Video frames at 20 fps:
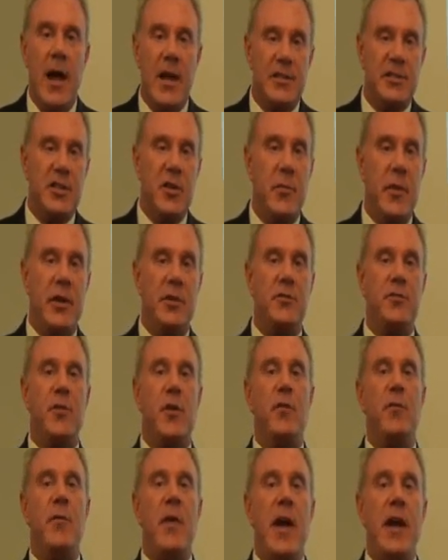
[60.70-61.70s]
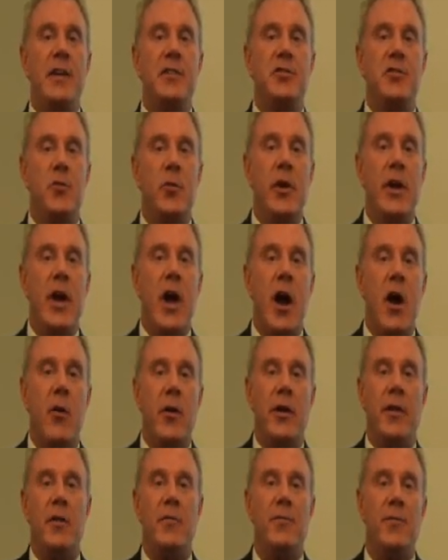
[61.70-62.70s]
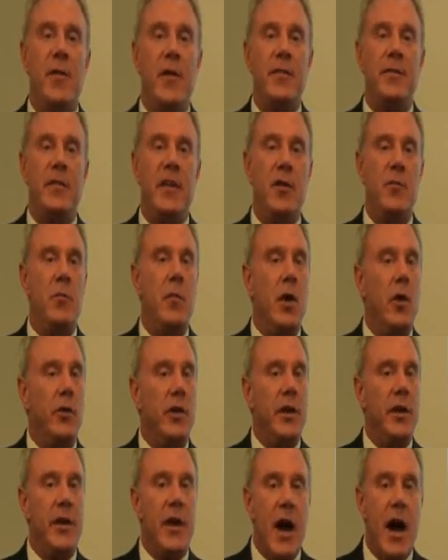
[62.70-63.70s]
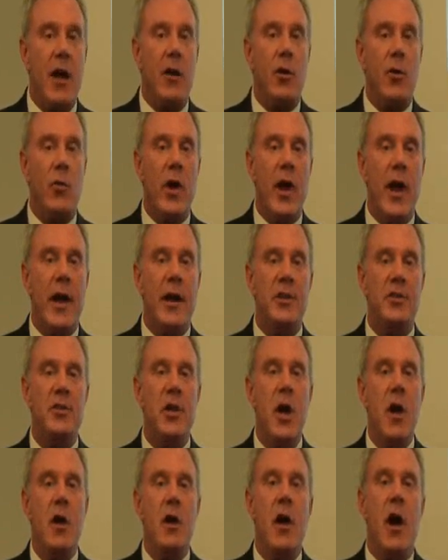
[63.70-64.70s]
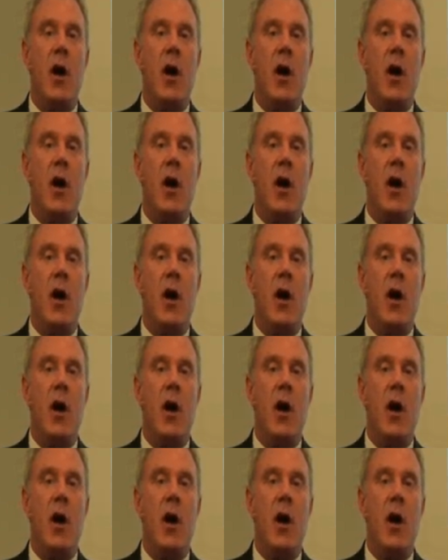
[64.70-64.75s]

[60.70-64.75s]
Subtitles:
Estimates for phase 3 are in the $50 million range.